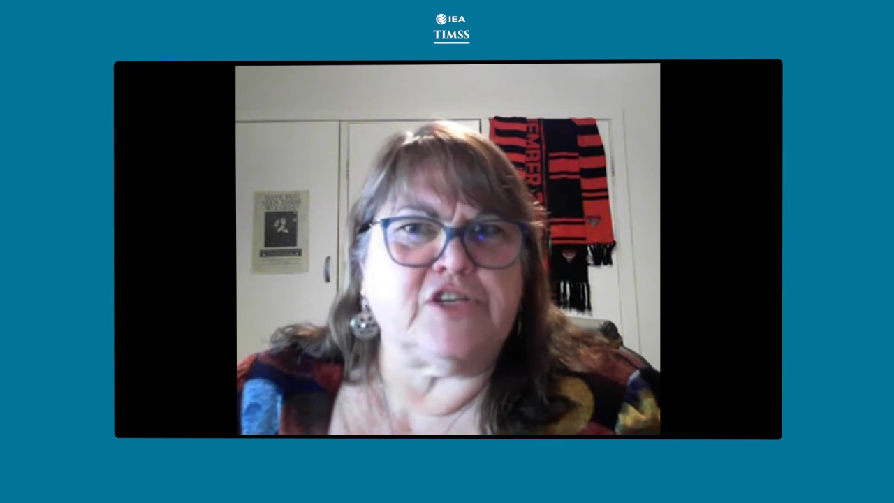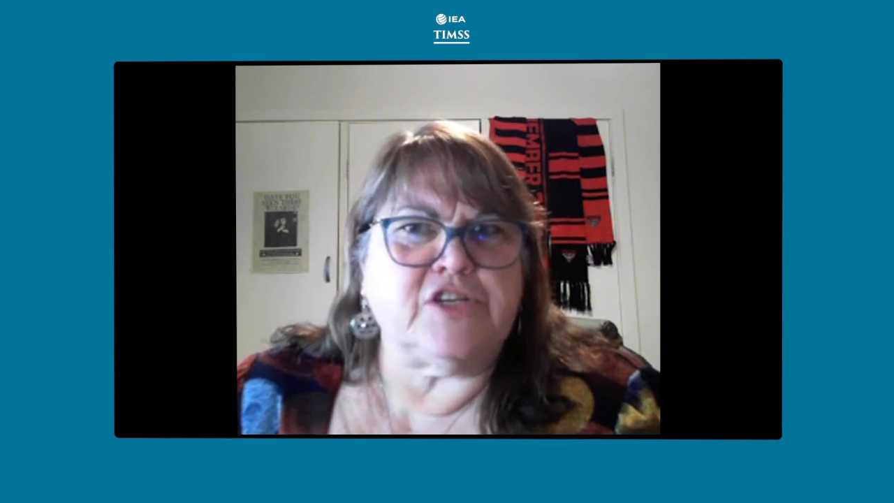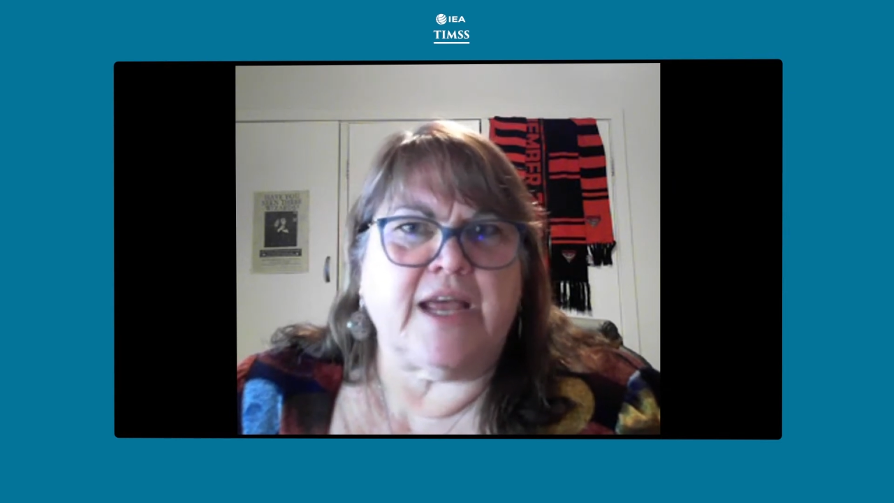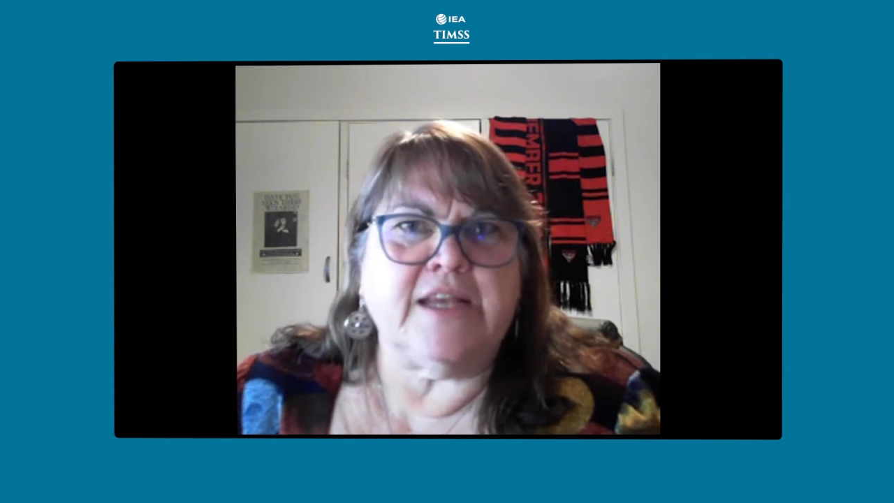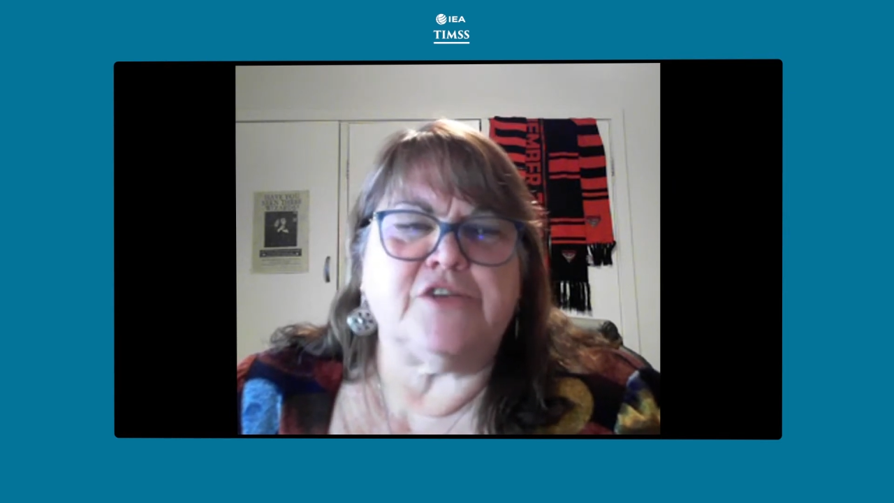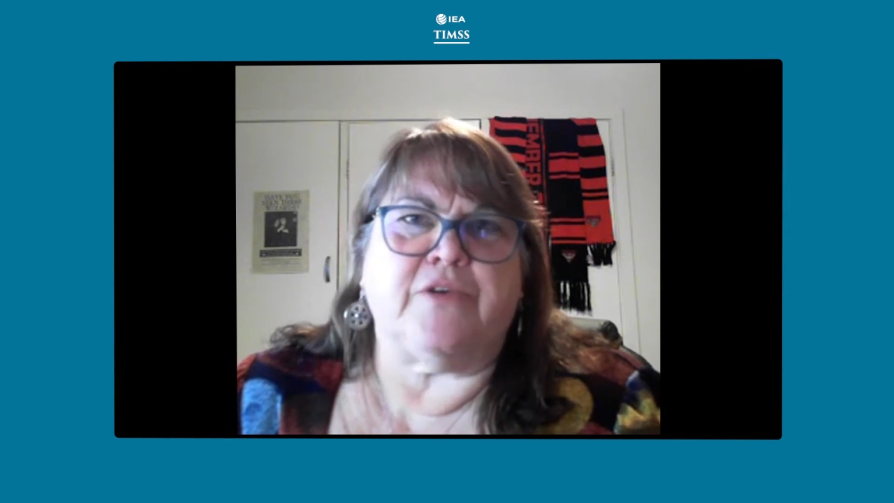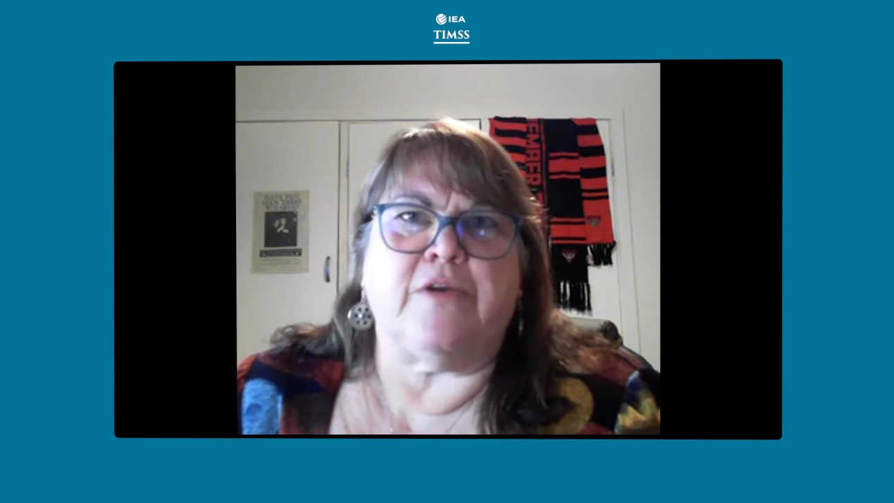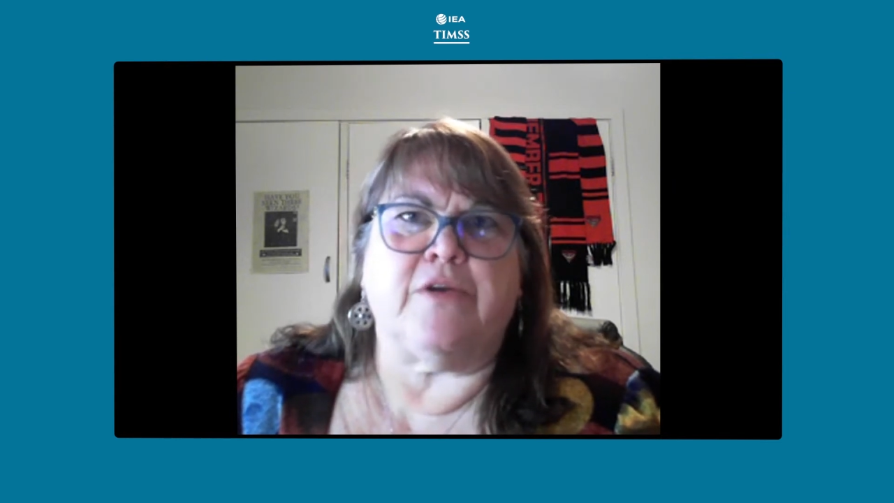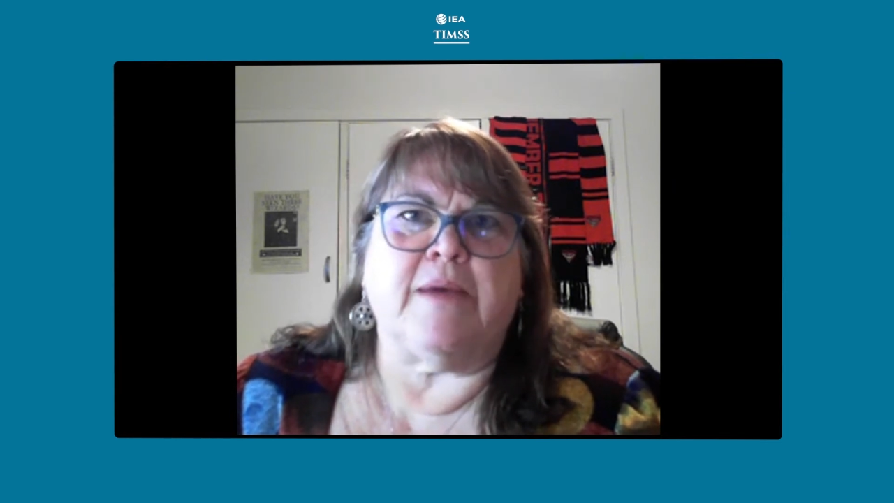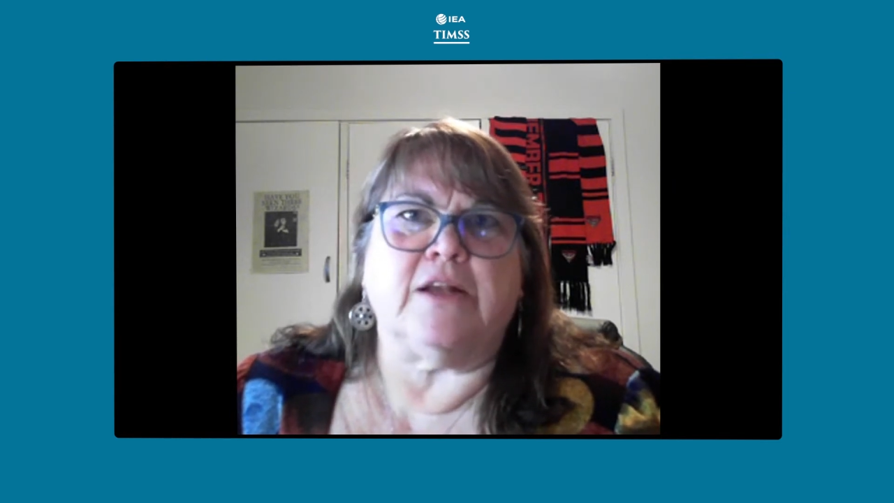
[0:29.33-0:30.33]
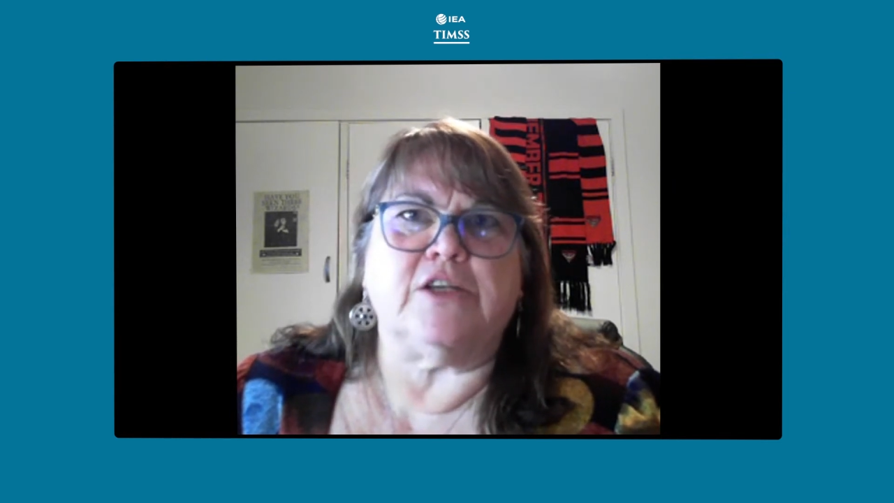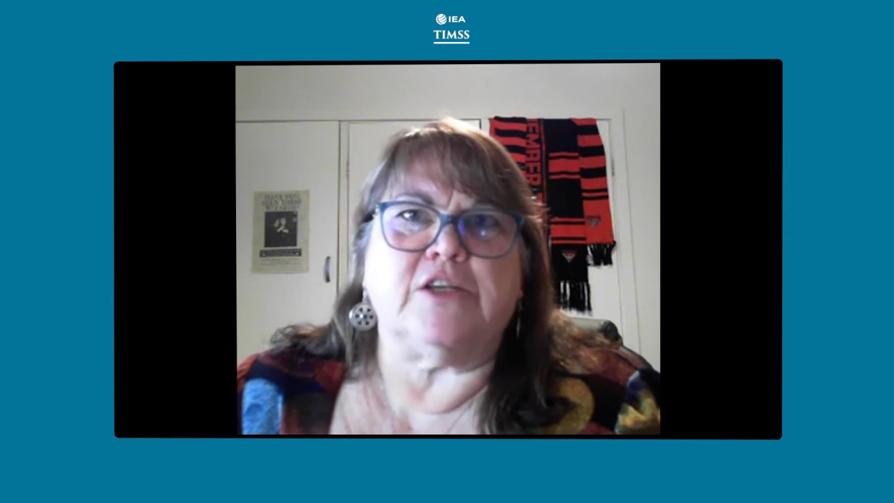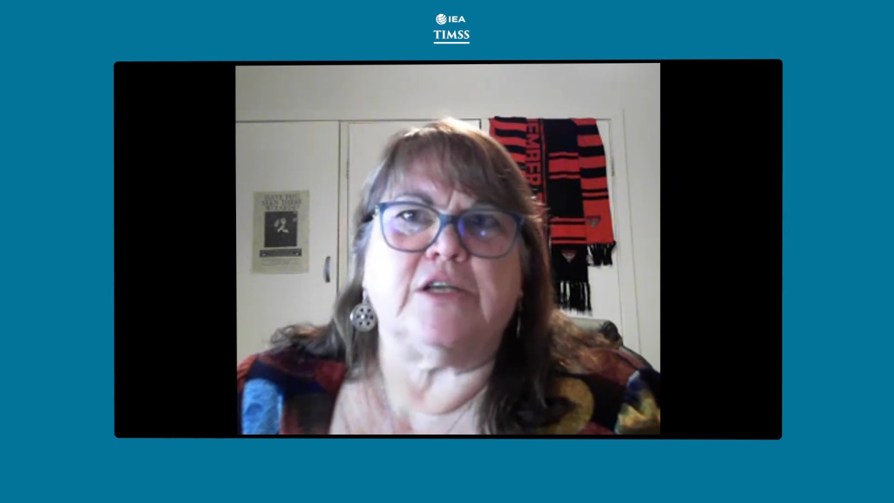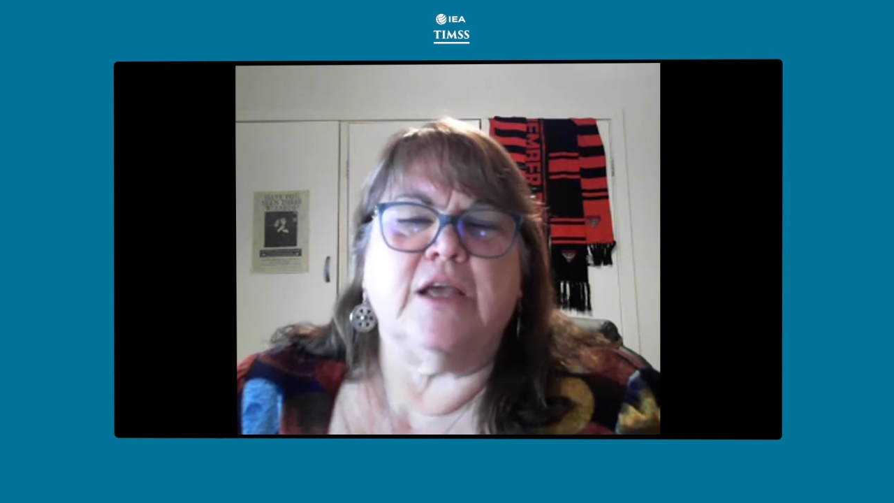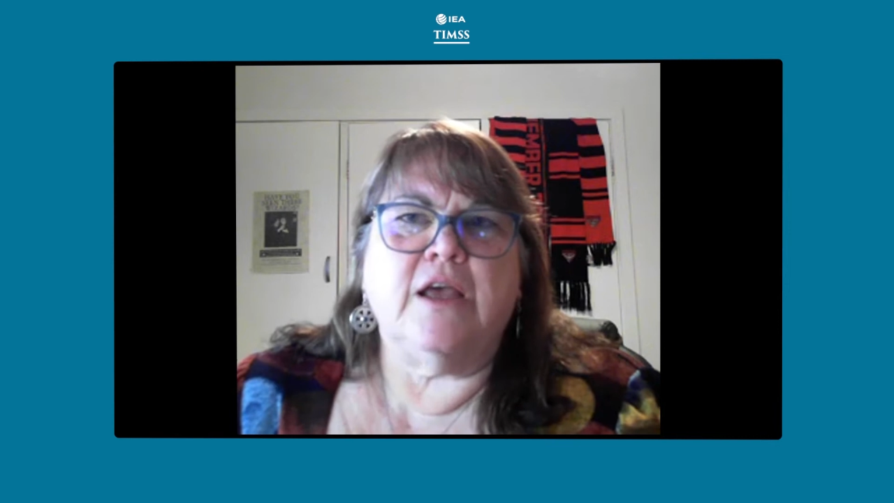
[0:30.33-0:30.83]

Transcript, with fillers: changed very much.